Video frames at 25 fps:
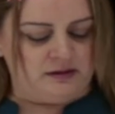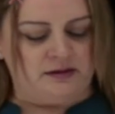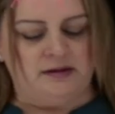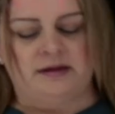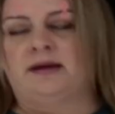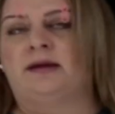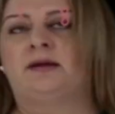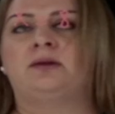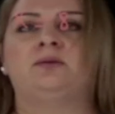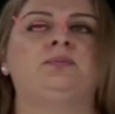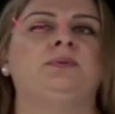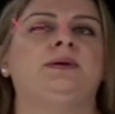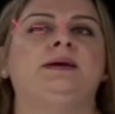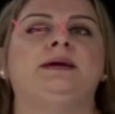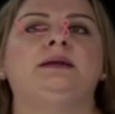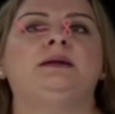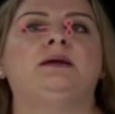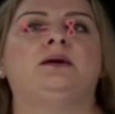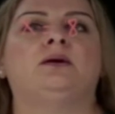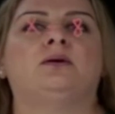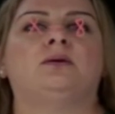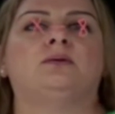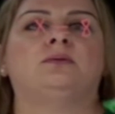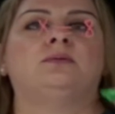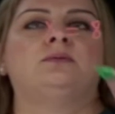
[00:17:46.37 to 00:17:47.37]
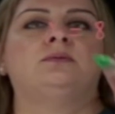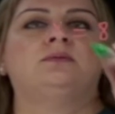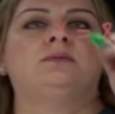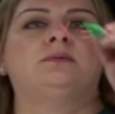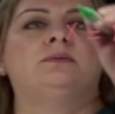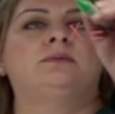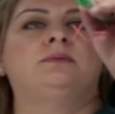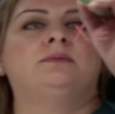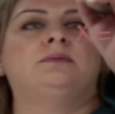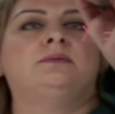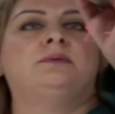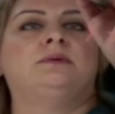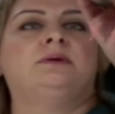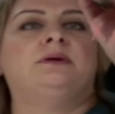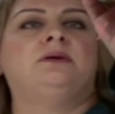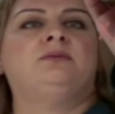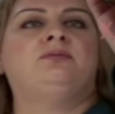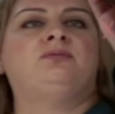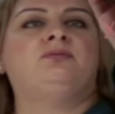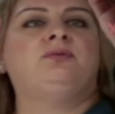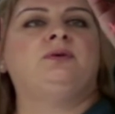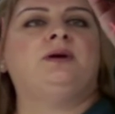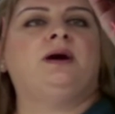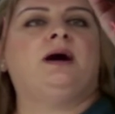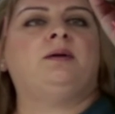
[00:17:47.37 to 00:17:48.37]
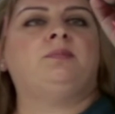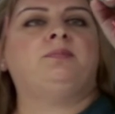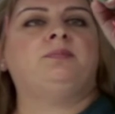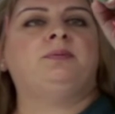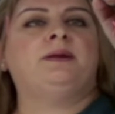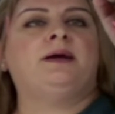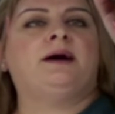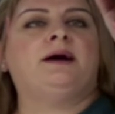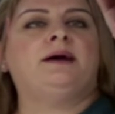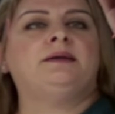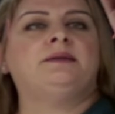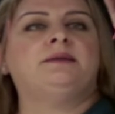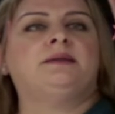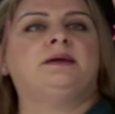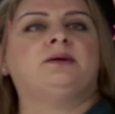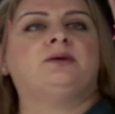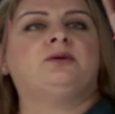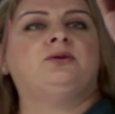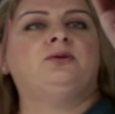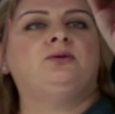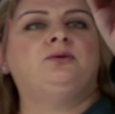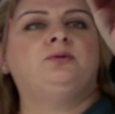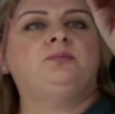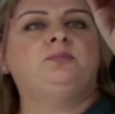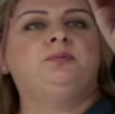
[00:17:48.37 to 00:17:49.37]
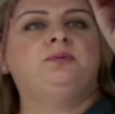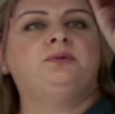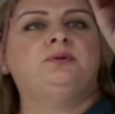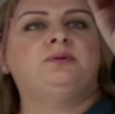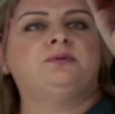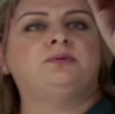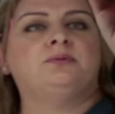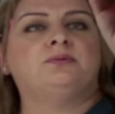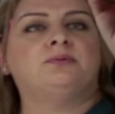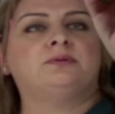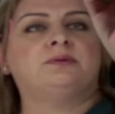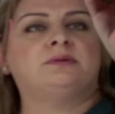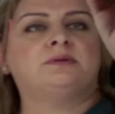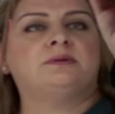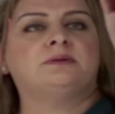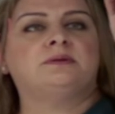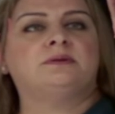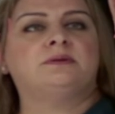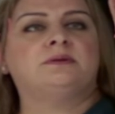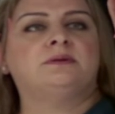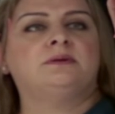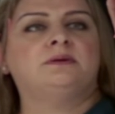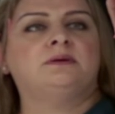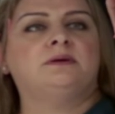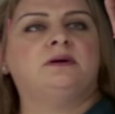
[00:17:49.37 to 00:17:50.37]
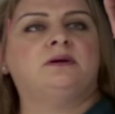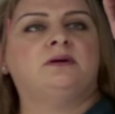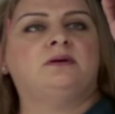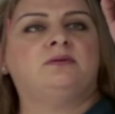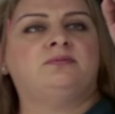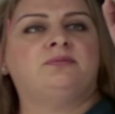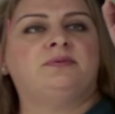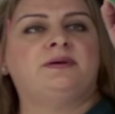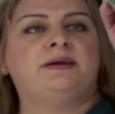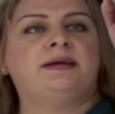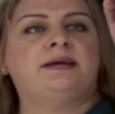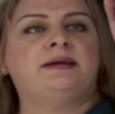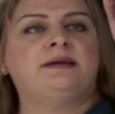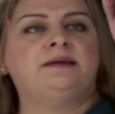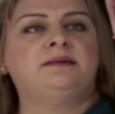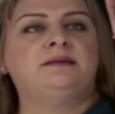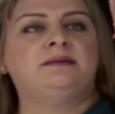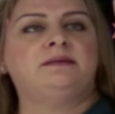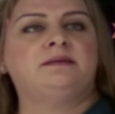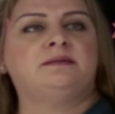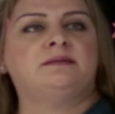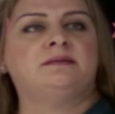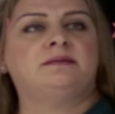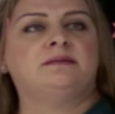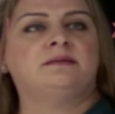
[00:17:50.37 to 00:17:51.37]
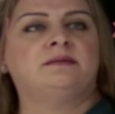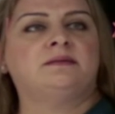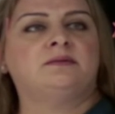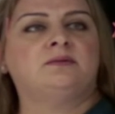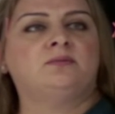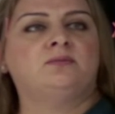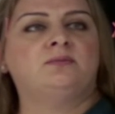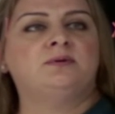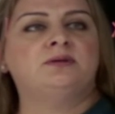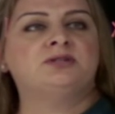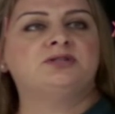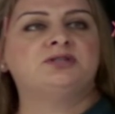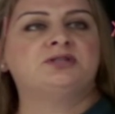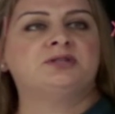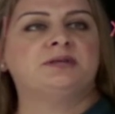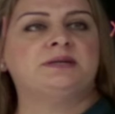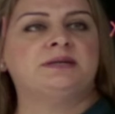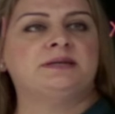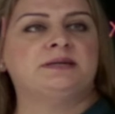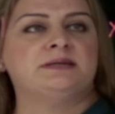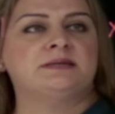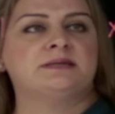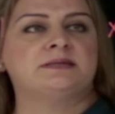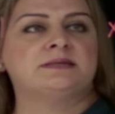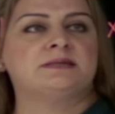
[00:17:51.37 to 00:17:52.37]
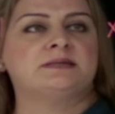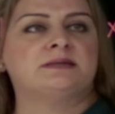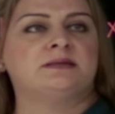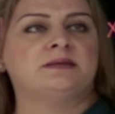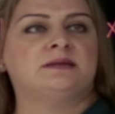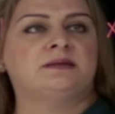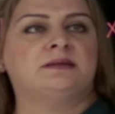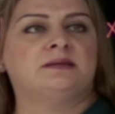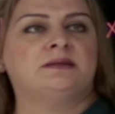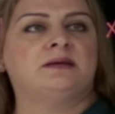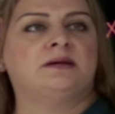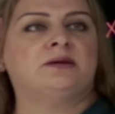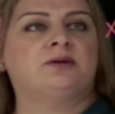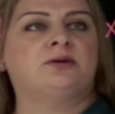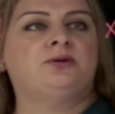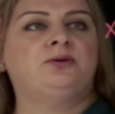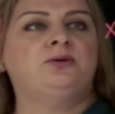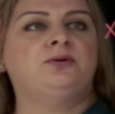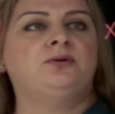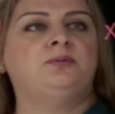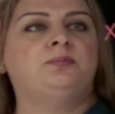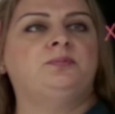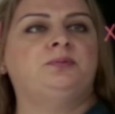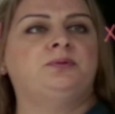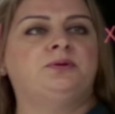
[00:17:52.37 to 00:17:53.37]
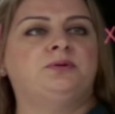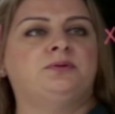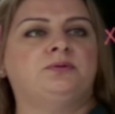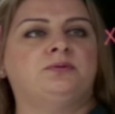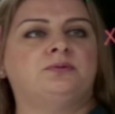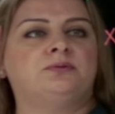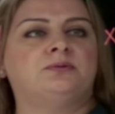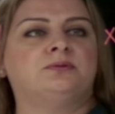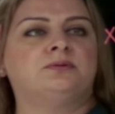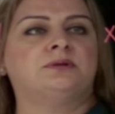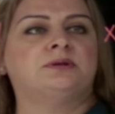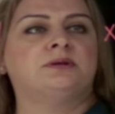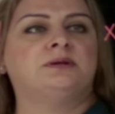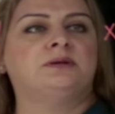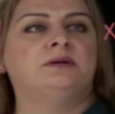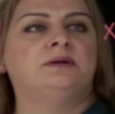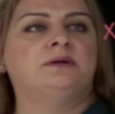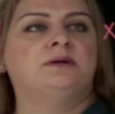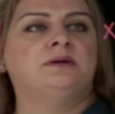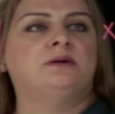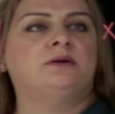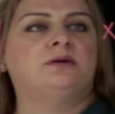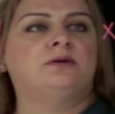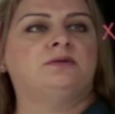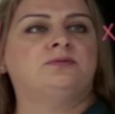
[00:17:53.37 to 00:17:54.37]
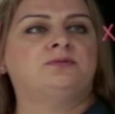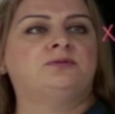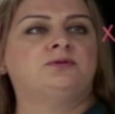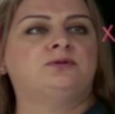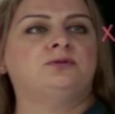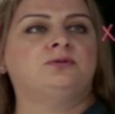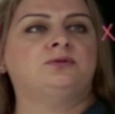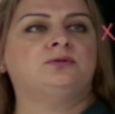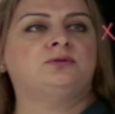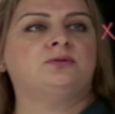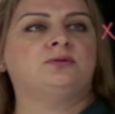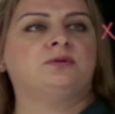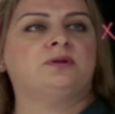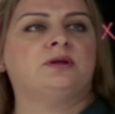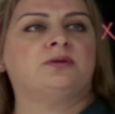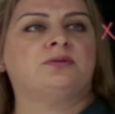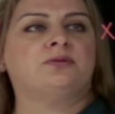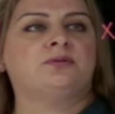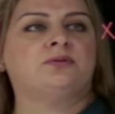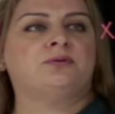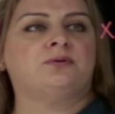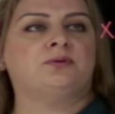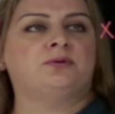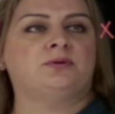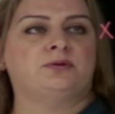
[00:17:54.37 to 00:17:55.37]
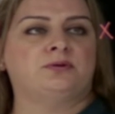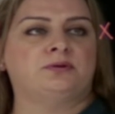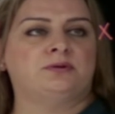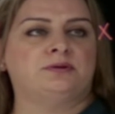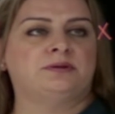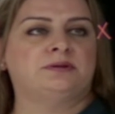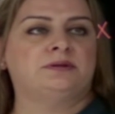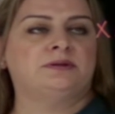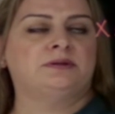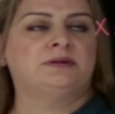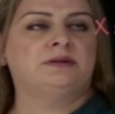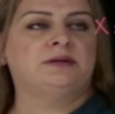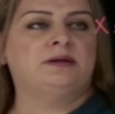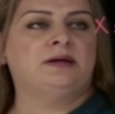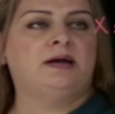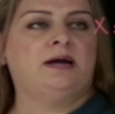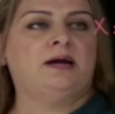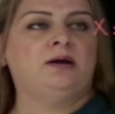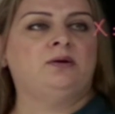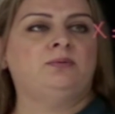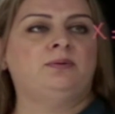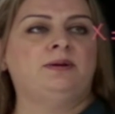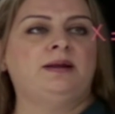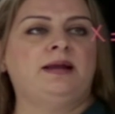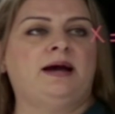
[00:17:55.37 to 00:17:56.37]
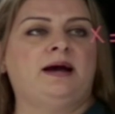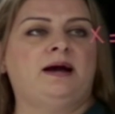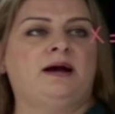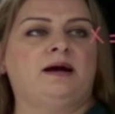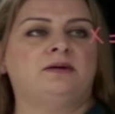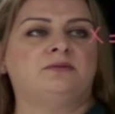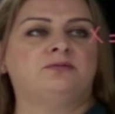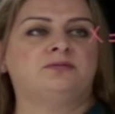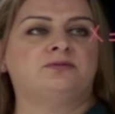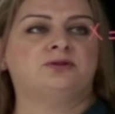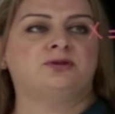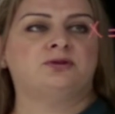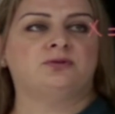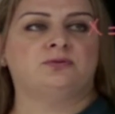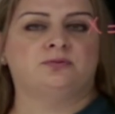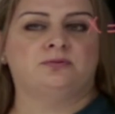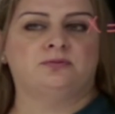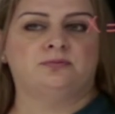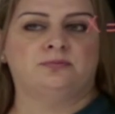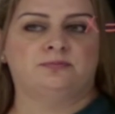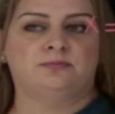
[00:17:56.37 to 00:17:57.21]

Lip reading: And we know if we apply the cube root of 8, which is the cube root of 2 to the third, I will have 2.